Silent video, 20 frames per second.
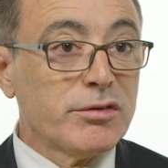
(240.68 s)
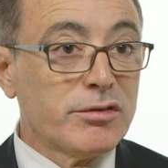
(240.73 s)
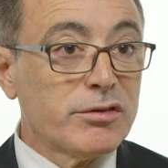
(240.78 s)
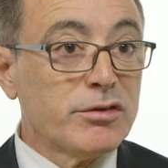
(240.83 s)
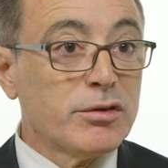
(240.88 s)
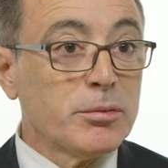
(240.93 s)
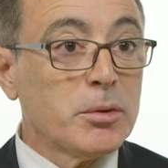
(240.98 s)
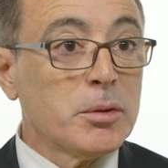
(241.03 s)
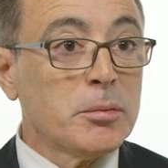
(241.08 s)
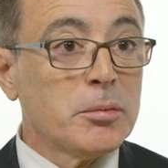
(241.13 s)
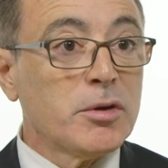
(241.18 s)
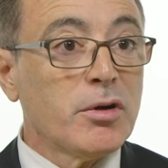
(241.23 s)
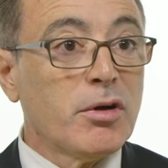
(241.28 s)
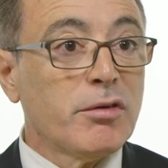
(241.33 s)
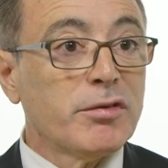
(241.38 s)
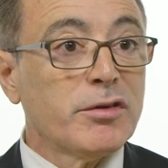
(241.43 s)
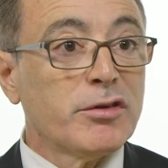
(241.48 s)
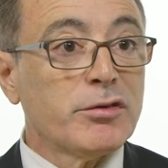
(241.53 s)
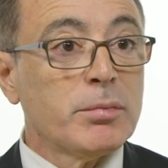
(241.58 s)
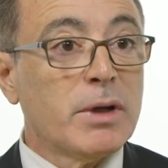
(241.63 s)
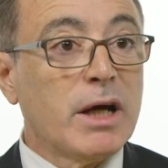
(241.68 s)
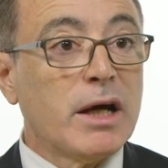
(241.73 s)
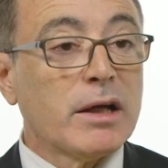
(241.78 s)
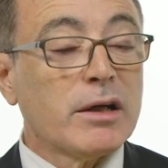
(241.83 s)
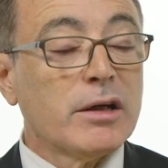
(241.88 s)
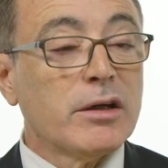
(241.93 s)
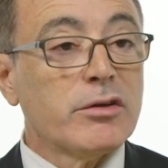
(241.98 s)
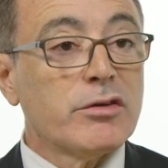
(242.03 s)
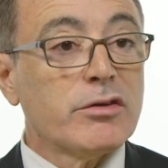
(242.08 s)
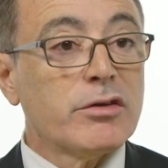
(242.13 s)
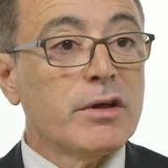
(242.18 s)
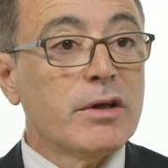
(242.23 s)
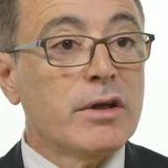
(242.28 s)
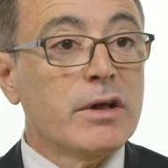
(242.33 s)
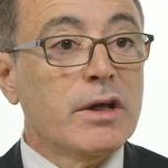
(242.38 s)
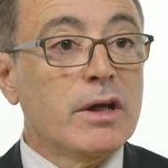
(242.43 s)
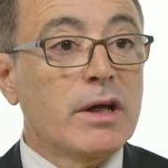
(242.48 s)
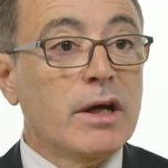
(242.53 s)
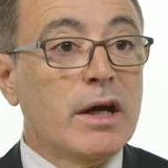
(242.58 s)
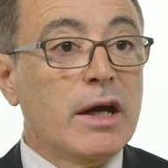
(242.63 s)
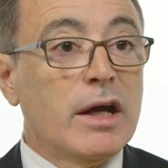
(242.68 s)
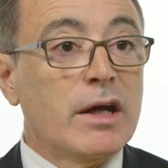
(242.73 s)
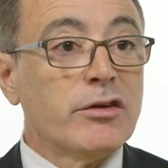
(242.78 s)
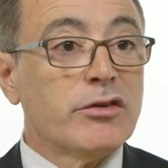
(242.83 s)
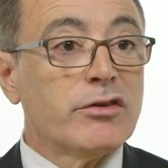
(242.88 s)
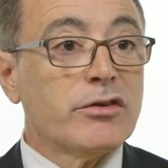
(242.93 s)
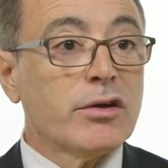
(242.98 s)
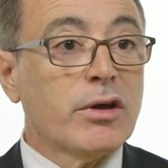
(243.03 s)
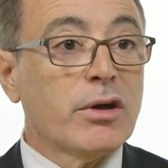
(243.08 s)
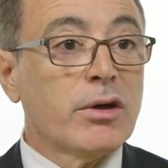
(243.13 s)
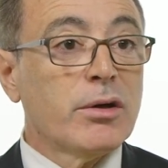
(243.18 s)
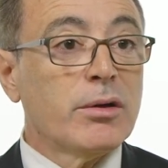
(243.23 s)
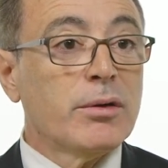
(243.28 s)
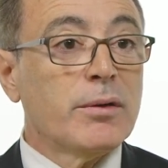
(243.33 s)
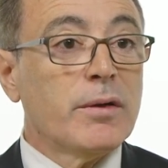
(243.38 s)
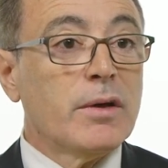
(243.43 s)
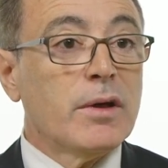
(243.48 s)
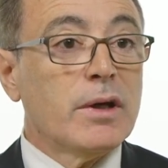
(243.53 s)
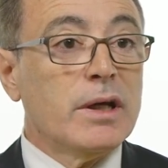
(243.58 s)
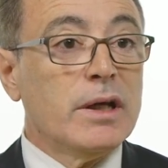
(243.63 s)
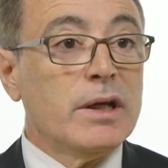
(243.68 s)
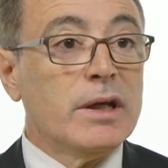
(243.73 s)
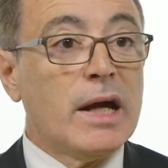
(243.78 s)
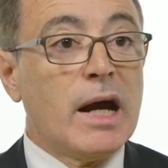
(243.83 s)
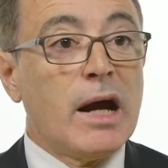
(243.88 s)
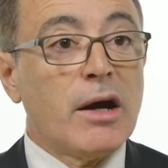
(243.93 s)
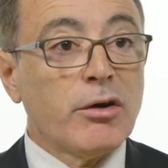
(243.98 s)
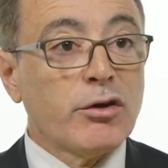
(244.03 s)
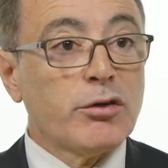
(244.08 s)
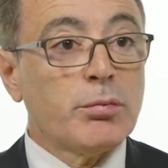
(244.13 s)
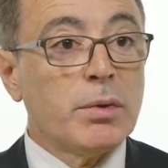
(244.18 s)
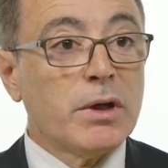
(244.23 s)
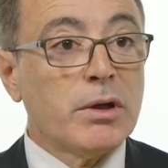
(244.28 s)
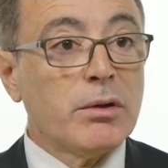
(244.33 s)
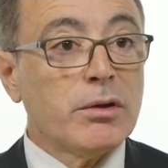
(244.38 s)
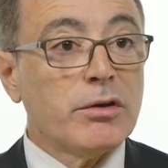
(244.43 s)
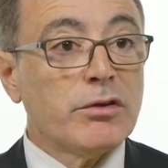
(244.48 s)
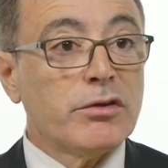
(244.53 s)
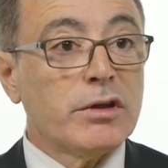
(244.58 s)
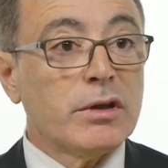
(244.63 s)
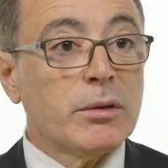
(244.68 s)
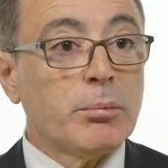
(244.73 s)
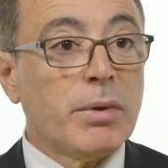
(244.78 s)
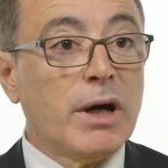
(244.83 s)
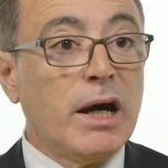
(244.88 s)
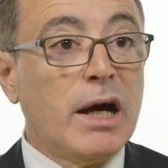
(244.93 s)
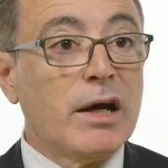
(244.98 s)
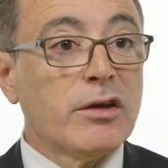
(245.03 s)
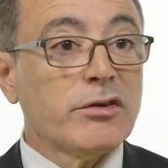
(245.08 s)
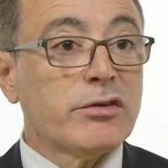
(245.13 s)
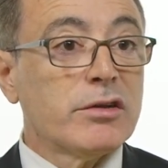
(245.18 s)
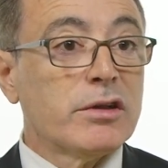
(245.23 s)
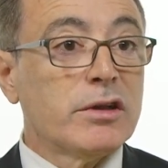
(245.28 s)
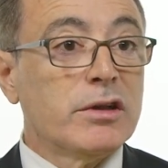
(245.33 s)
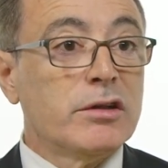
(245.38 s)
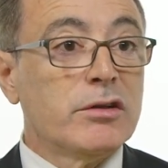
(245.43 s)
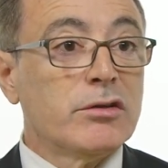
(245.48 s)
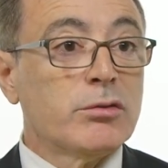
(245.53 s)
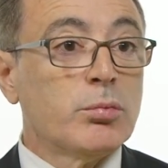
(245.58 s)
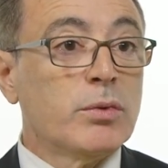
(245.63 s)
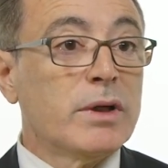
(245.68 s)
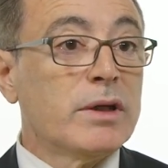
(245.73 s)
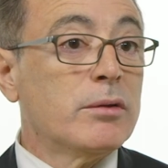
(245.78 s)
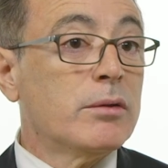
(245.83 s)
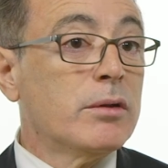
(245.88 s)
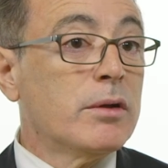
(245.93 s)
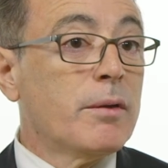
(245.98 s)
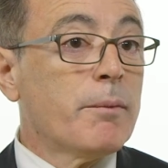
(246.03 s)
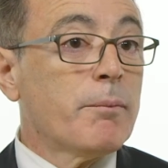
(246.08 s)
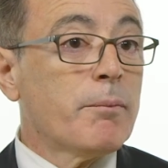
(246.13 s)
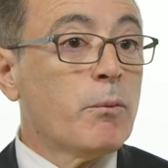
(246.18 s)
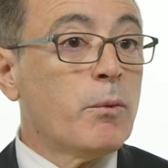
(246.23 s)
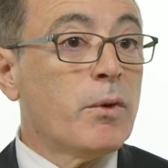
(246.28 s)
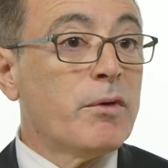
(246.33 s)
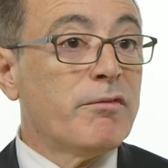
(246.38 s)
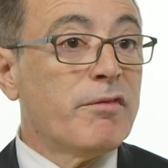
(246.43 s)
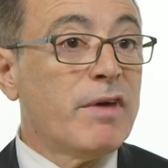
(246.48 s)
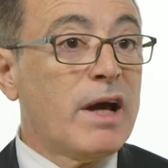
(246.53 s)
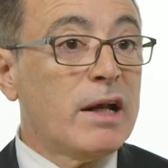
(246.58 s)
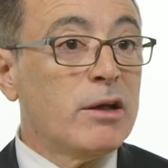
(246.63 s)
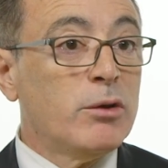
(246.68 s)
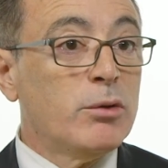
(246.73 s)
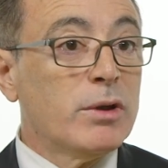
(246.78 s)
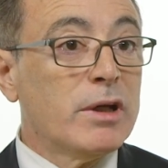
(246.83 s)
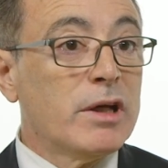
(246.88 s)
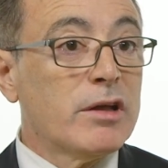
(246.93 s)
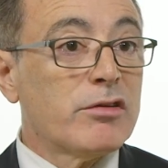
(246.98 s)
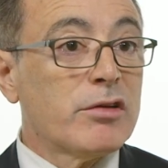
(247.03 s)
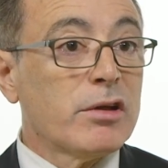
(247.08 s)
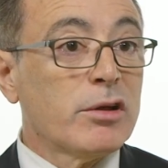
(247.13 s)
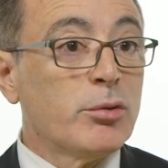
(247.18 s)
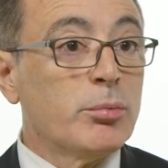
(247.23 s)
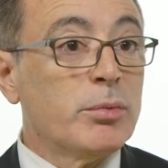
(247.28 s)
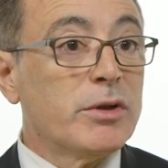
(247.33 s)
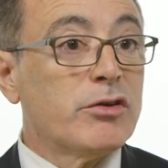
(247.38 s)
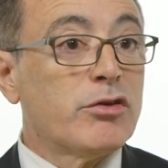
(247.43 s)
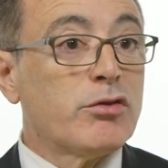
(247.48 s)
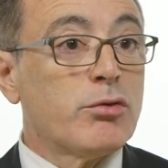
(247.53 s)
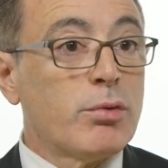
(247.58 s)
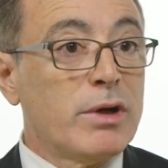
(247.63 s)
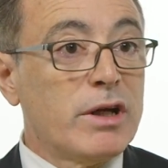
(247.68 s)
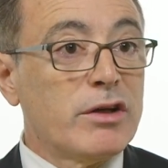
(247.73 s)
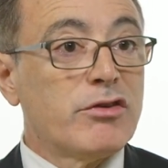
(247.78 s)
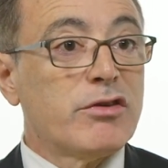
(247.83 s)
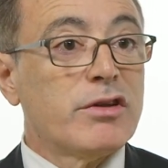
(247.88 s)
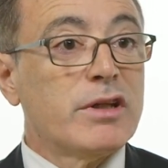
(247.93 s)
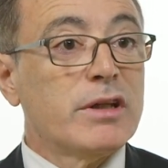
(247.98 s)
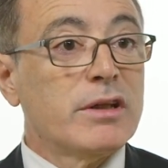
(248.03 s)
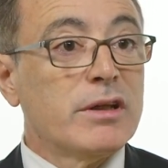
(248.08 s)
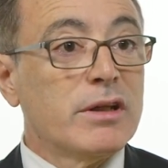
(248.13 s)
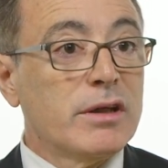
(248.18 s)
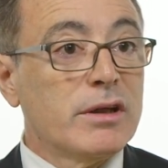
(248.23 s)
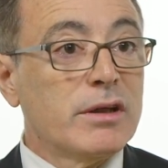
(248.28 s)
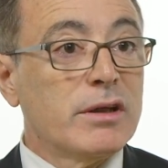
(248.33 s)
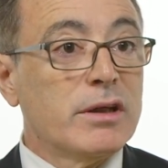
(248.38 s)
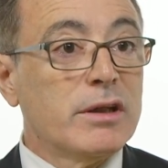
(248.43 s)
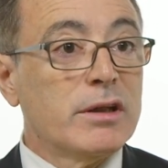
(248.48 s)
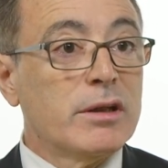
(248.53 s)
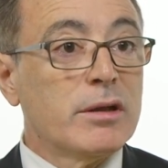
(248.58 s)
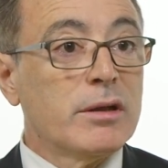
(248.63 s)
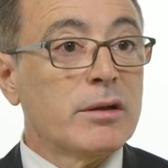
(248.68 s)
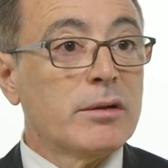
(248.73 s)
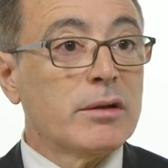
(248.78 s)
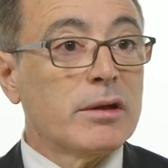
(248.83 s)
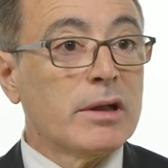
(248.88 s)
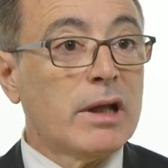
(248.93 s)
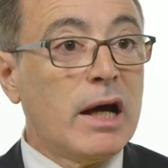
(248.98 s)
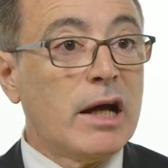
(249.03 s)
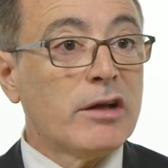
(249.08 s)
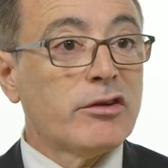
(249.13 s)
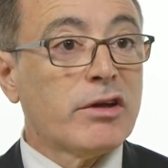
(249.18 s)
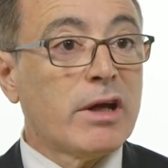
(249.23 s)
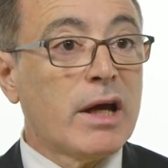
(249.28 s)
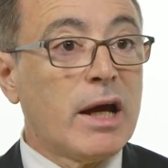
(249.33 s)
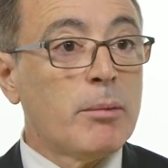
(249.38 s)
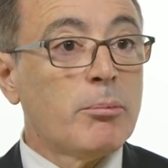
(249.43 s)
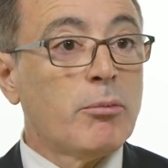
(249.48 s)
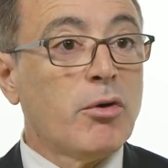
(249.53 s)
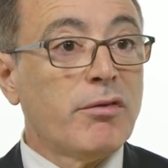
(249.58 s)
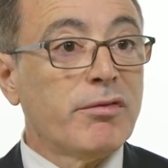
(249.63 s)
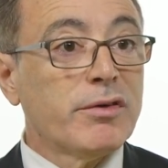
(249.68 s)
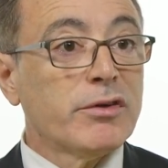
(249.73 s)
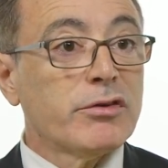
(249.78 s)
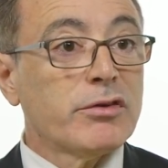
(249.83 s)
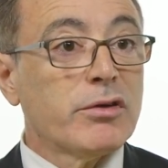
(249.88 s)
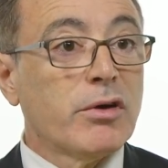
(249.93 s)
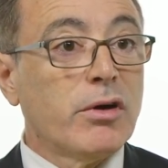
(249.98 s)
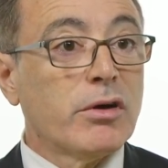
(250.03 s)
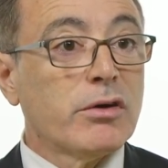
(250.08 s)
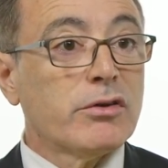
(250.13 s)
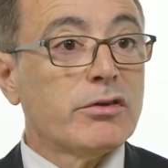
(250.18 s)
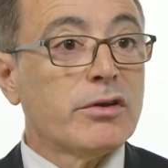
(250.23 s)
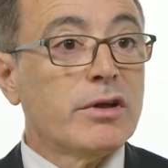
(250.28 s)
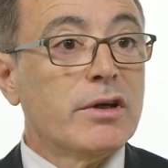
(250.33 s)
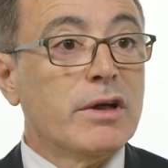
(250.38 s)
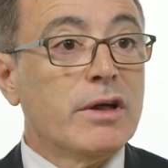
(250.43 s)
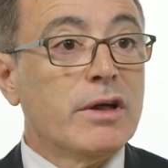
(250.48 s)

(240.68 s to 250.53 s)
suburban office markets. And so in our experience in the past is when value gets a little bit stretched in the large cap office stocks,